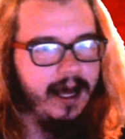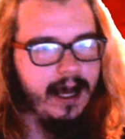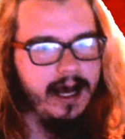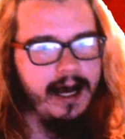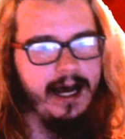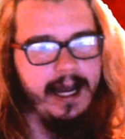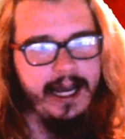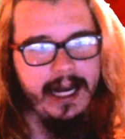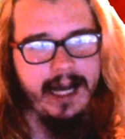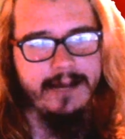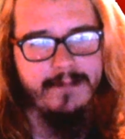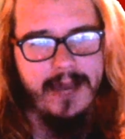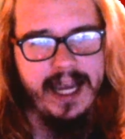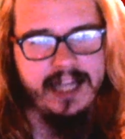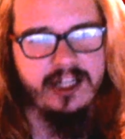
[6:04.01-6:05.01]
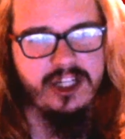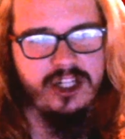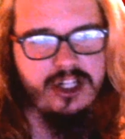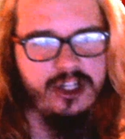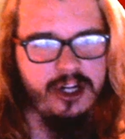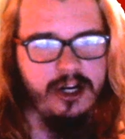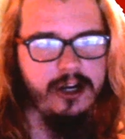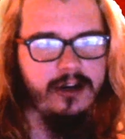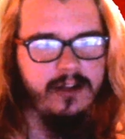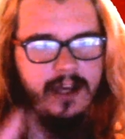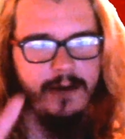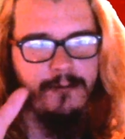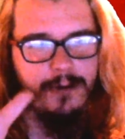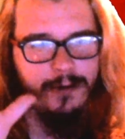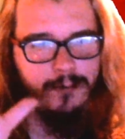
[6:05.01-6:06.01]
And I made sure
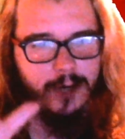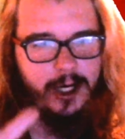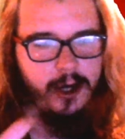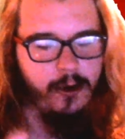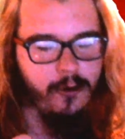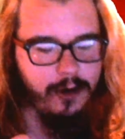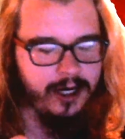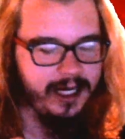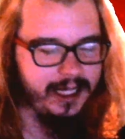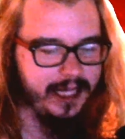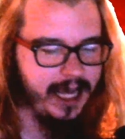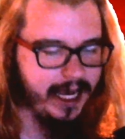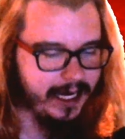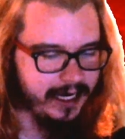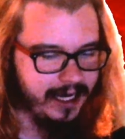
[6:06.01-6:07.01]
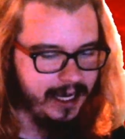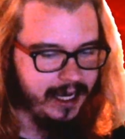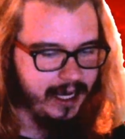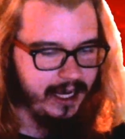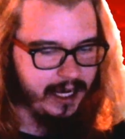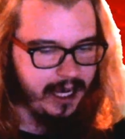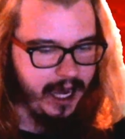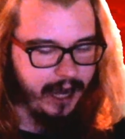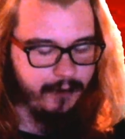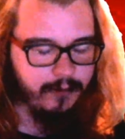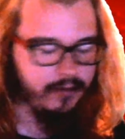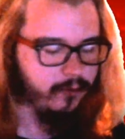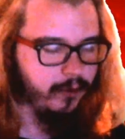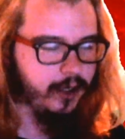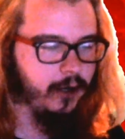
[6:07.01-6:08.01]
that when recording that, I
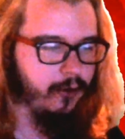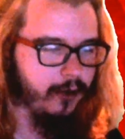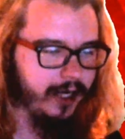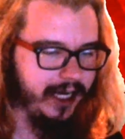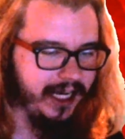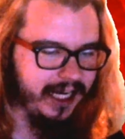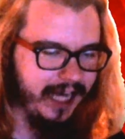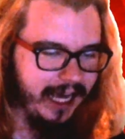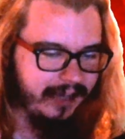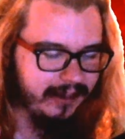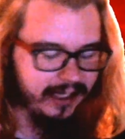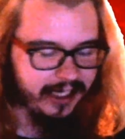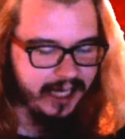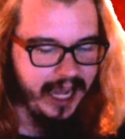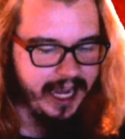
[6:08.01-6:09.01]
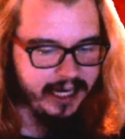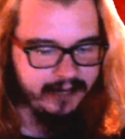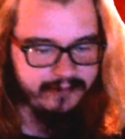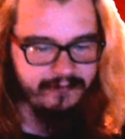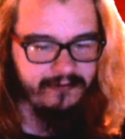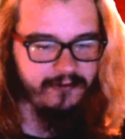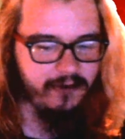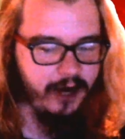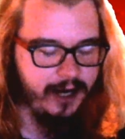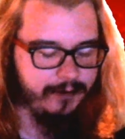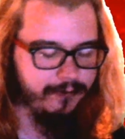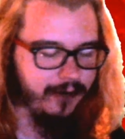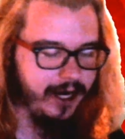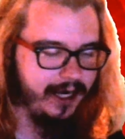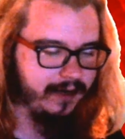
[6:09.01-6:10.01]
was recording it at the native
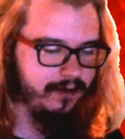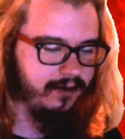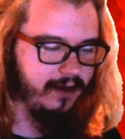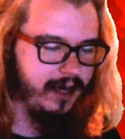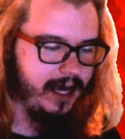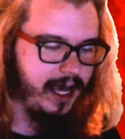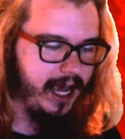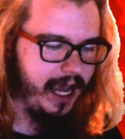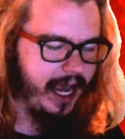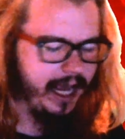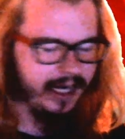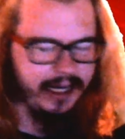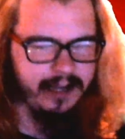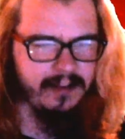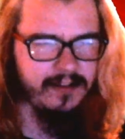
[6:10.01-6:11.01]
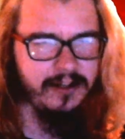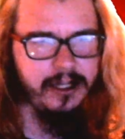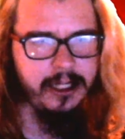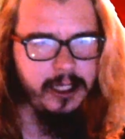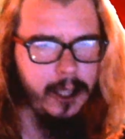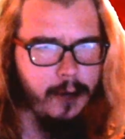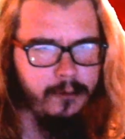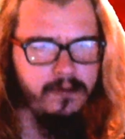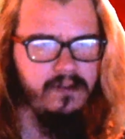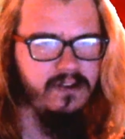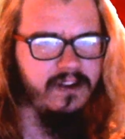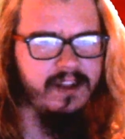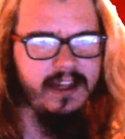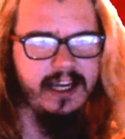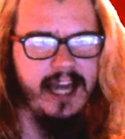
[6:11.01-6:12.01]
frame rate and as close
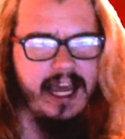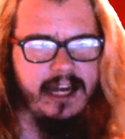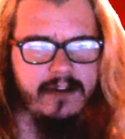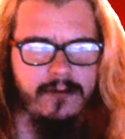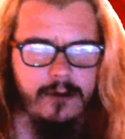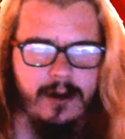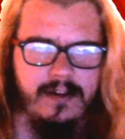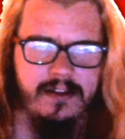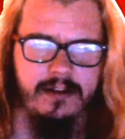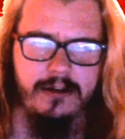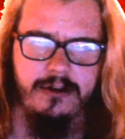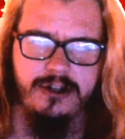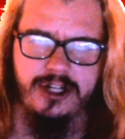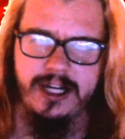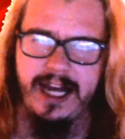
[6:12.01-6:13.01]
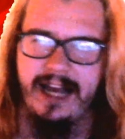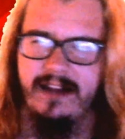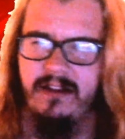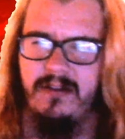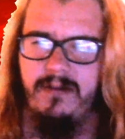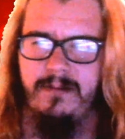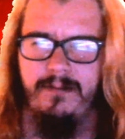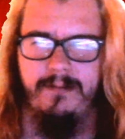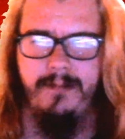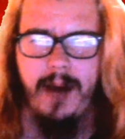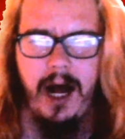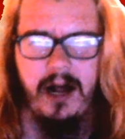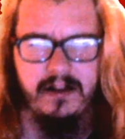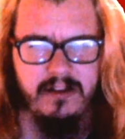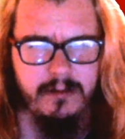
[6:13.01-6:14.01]
to the native resolution as
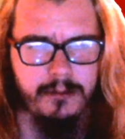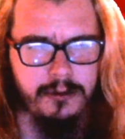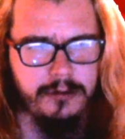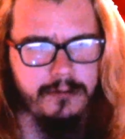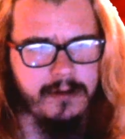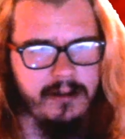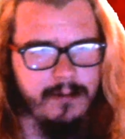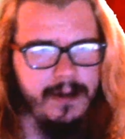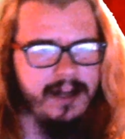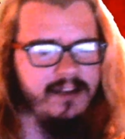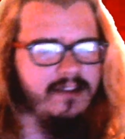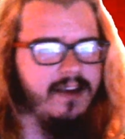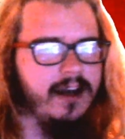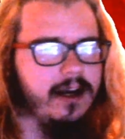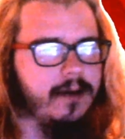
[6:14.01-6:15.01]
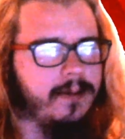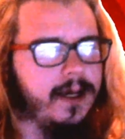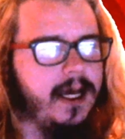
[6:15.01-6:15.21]
possible with my setup.